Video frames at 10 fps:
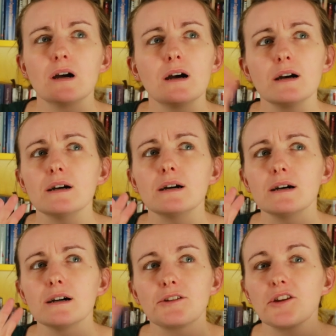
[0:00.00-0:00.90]
uh,
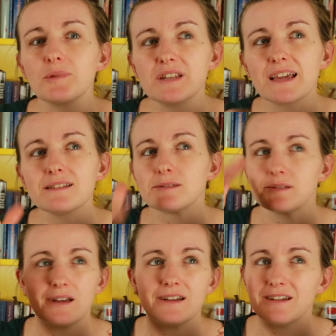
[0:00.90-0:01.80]
I don't know my
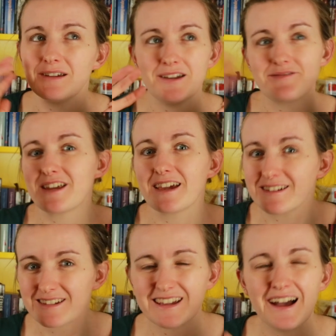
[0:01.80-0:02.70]
days, uh, every
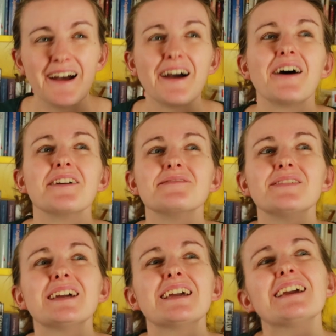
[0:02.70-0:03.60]
day. Um,
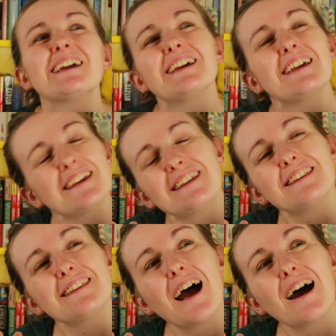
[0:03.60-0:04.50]

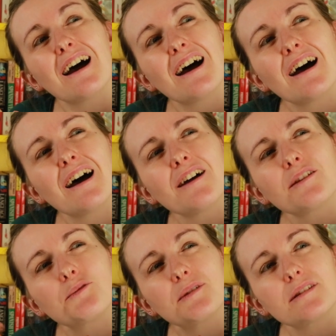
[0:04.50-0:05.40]
uh,
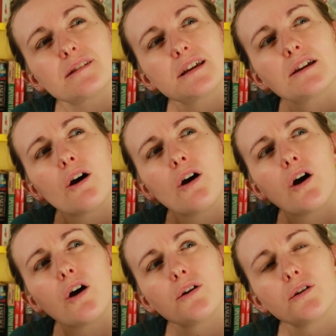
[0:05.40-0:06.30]
dwi'n
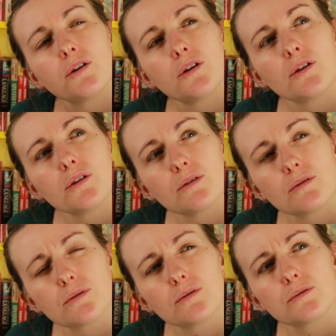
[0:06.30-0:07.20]
trio,
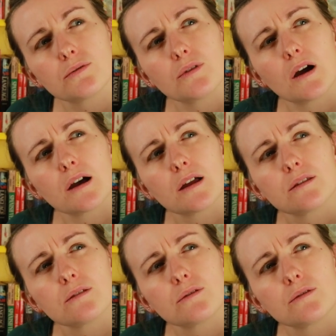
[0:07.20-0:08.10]
uh,
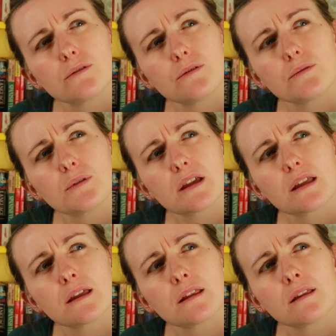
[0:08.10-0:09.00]

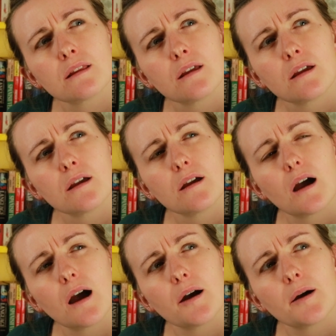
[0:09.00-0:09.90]
dwi'n,
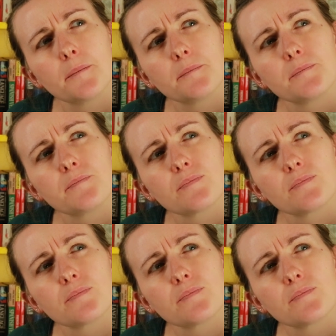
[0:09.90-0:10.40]
um,